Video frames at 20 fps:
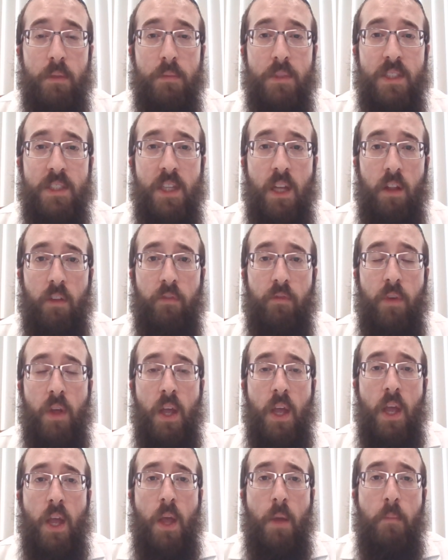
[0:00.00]
himself
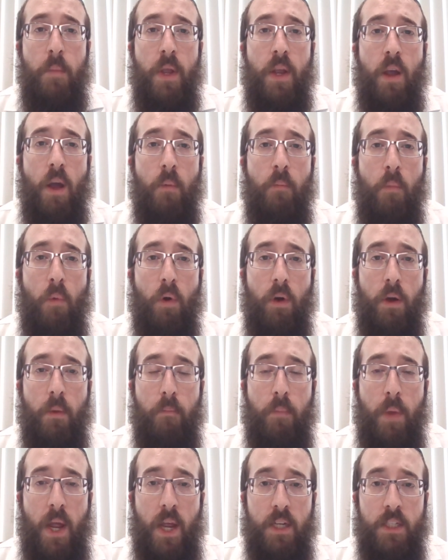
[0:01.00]
become more
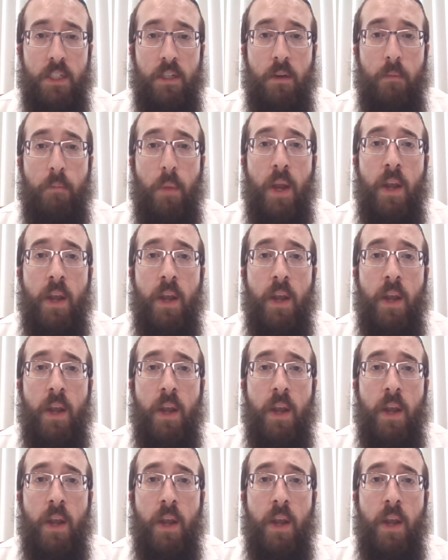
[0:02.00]
compassionate.